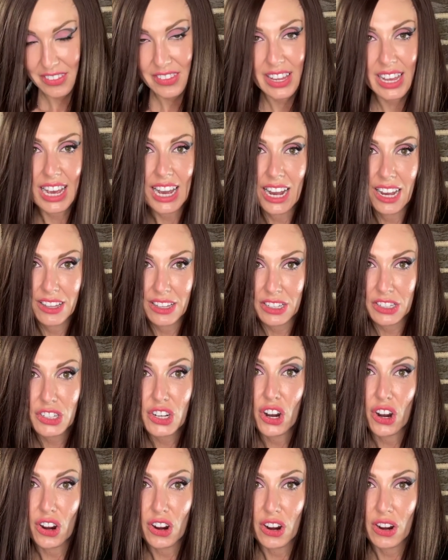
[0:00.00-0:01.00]
The Alan
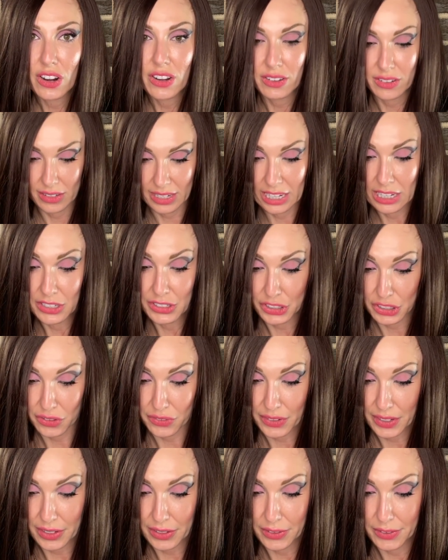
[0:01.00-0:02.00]
Carr
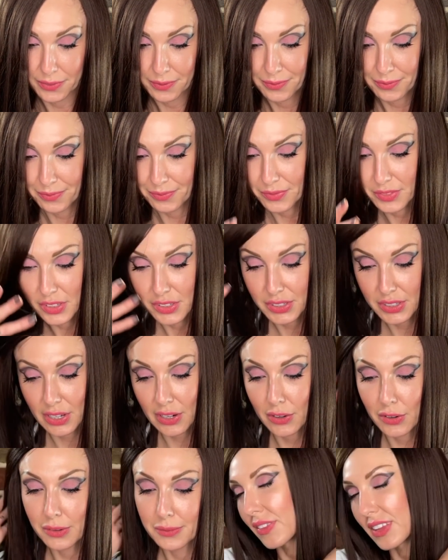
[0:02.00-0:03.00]
interview.
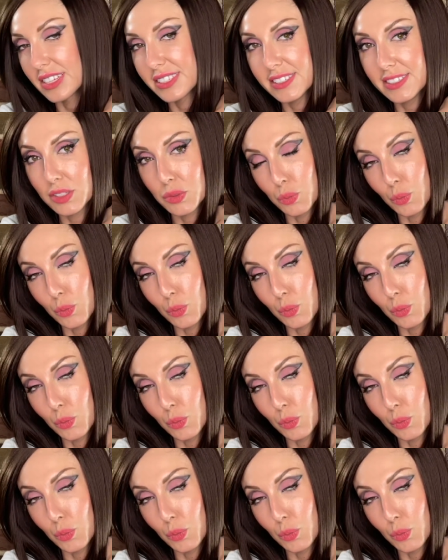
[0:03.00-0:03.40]
So this is